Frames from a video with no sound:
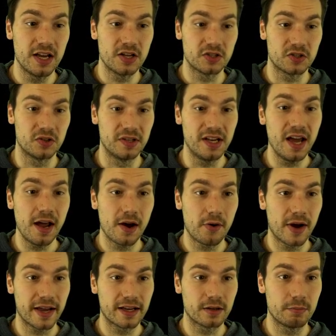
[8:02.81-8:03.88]
So now
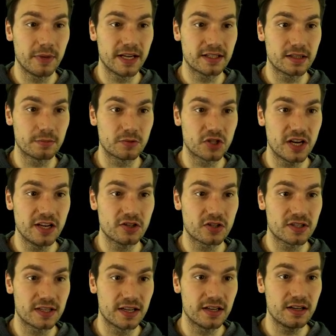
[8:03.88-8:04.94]
I could make some
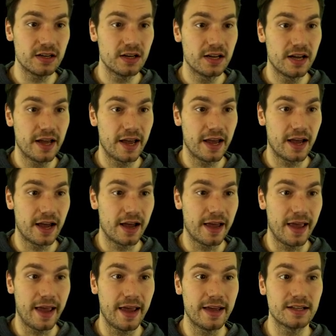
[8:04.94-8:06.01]
changes here
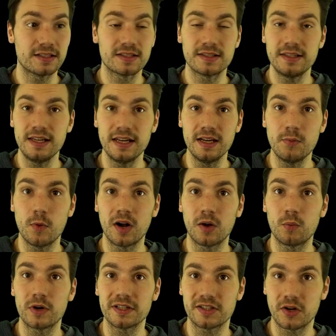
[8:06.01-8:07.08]
and see, well,
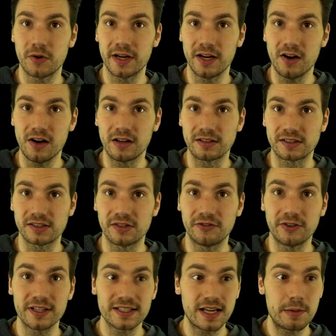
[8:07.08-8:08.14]
what's going on. So
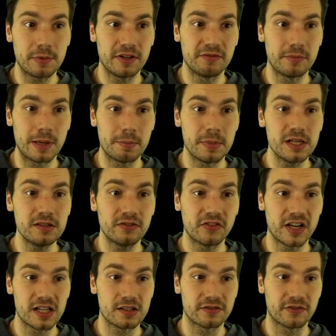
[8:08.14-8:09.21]
for example, if my build
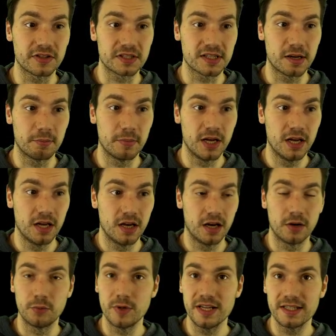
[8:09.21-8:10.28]
fails for some
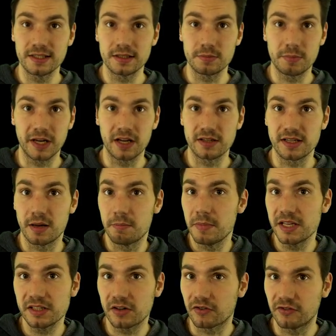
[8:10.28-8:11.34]
reasons because I
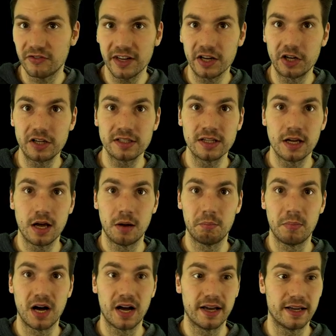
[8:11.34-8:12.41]
misconfigured
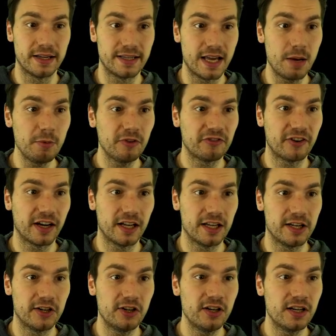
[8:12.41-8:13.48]
my YAML file
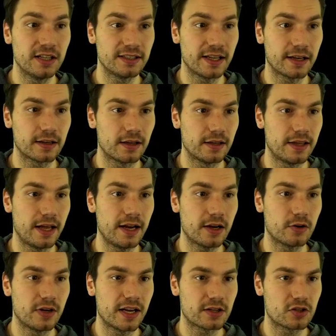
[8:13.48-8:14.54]
here, then I
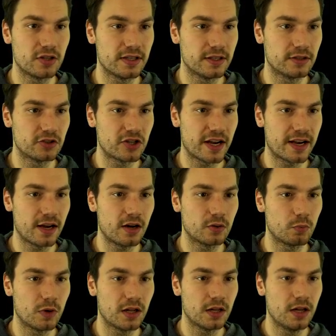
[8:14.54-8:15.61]
can actually check
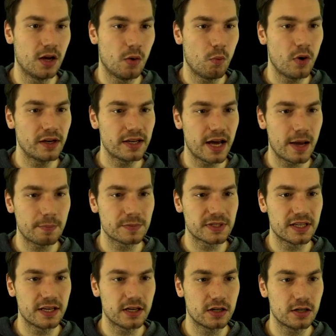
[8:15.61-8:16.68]
out, well, what happens
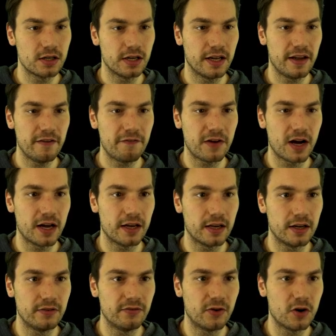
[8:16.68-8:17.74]
here if I
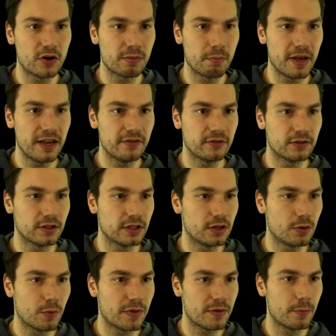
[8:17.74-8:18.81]
invoke Maven, you
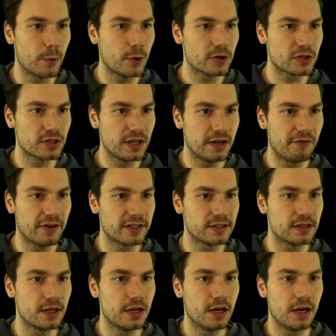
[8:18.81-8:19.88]
know, with the version, if
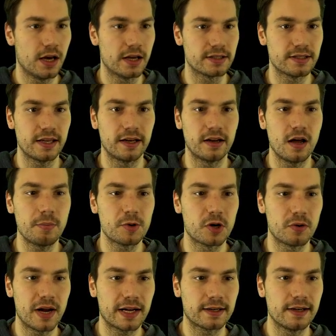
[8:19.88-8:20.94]
it's set it up
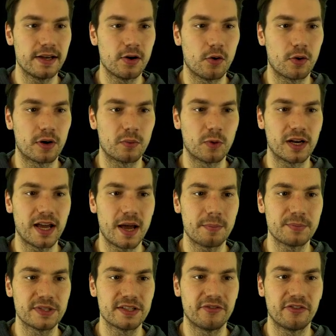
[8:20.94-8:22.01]
correctly, or what
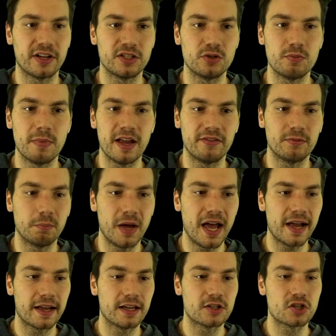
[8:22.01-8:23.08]
happens if I do Maven
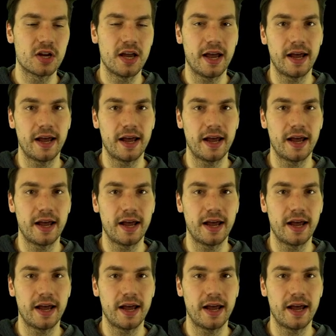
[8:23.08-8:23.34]
package.